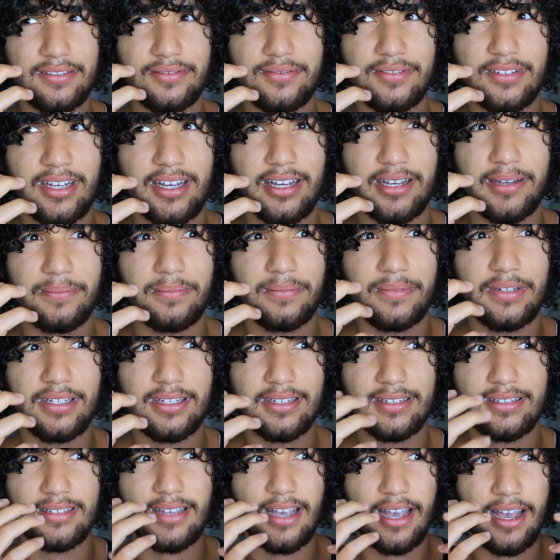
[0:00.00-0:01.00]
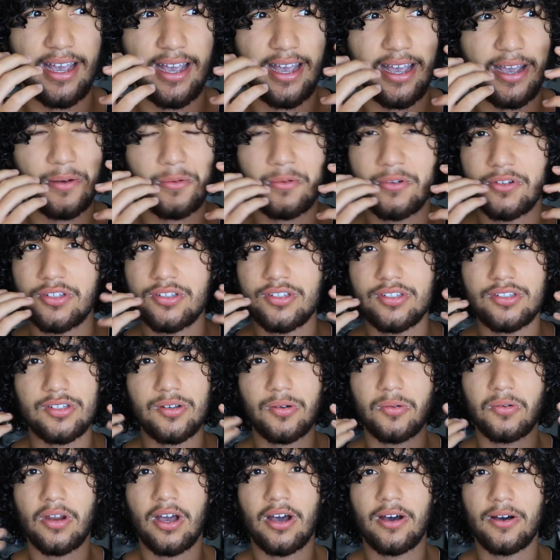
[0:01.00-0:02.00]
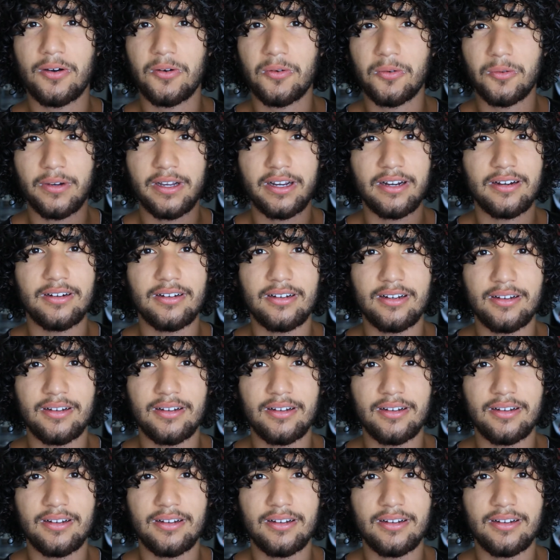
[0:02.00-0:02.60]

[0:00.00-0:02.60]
of time because I was so not aware